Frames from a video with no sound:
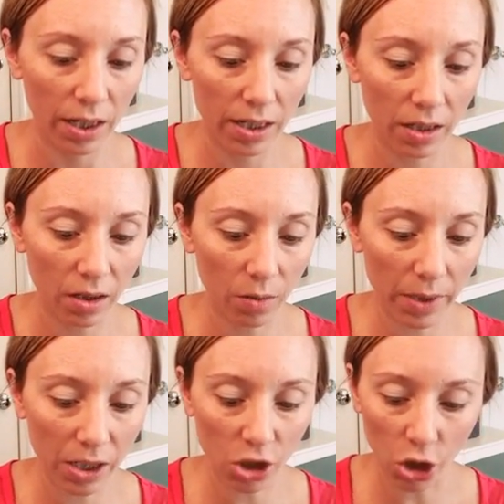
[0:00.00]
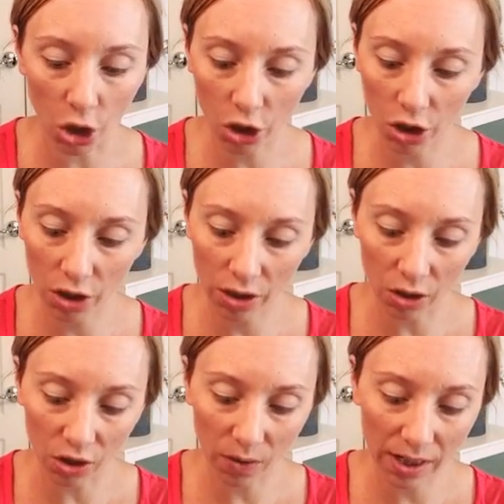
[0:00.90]
It's a little bit darker. It
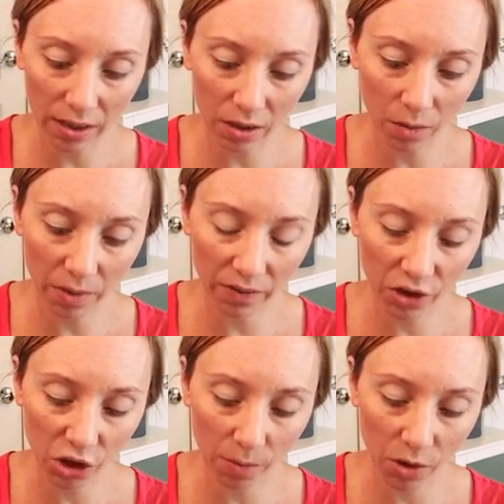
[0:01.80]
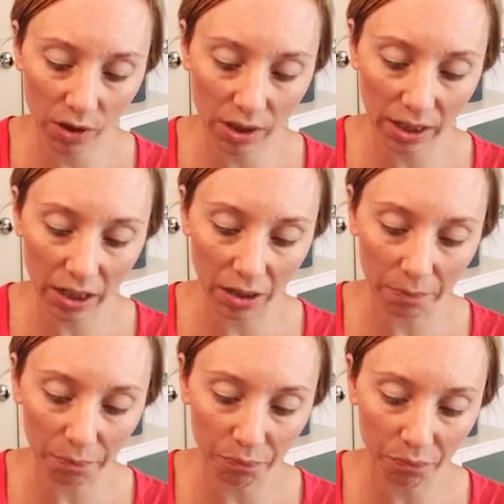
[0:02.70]
also has a little bit of a shimmer. It's like a,